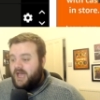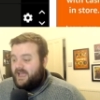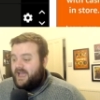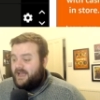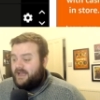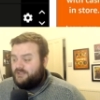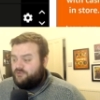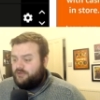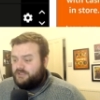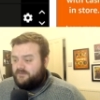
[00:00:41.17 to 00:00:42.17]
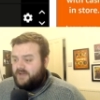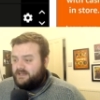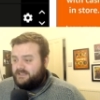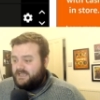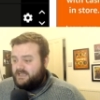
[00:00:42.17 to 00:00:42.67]
I, I struggled to
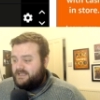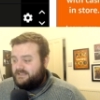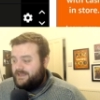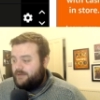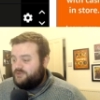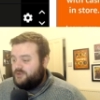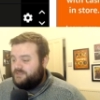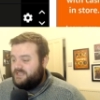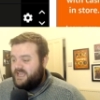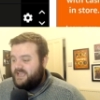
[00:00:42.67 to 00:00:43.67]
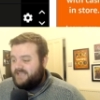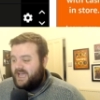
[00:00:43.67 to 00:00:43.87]
find a tier list that was up to date